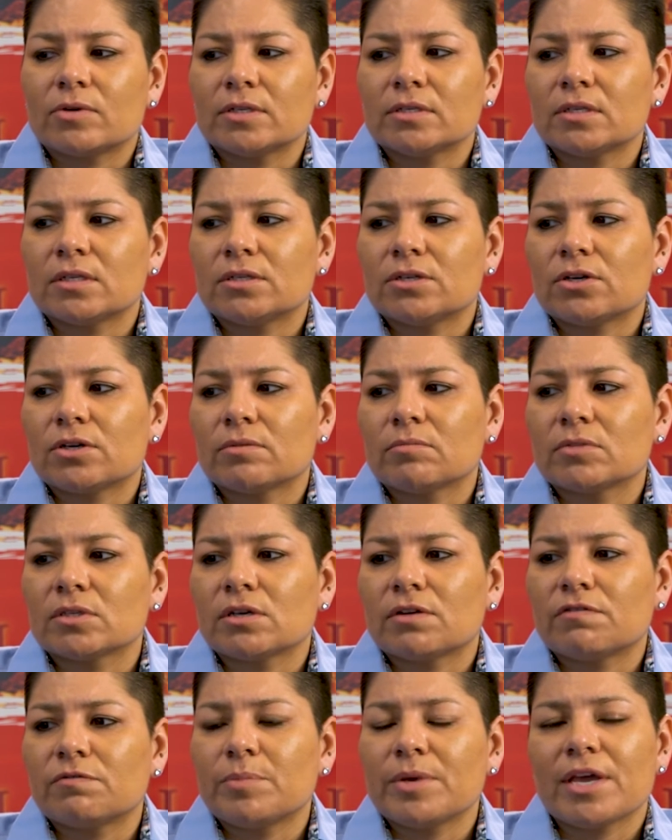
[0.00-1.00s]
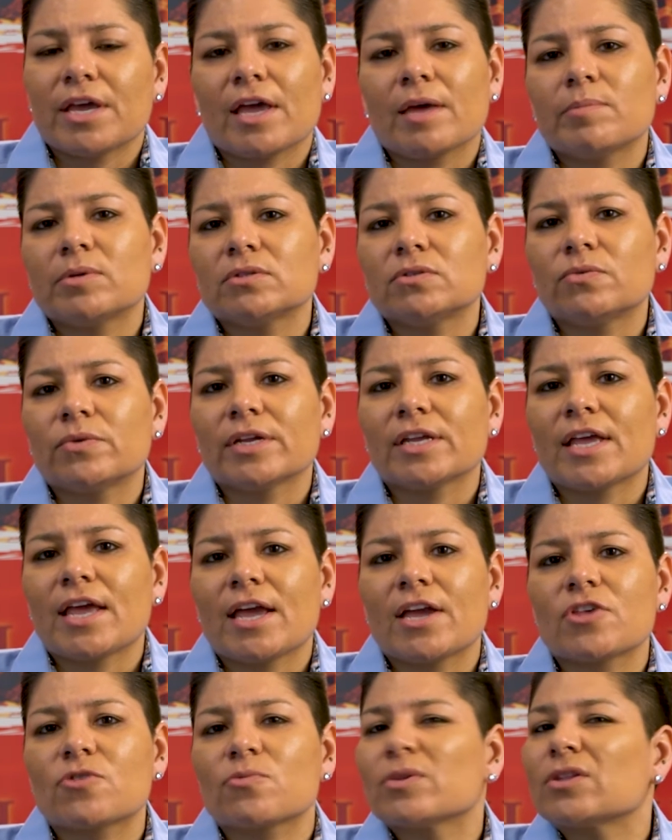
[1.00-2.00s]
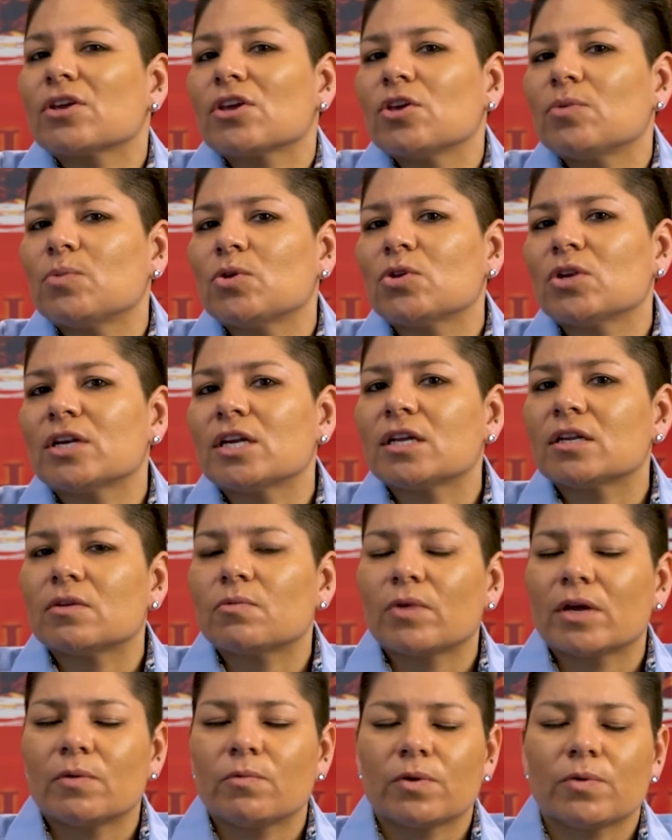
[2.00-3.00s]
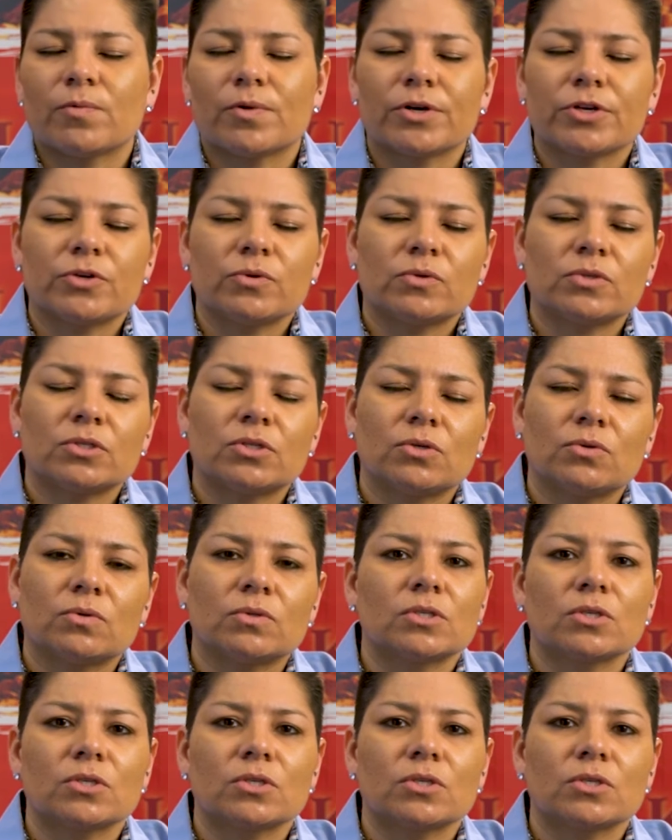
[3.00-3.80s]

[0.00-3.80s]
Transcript: was in terms of being able to engage with the community the way we were used to.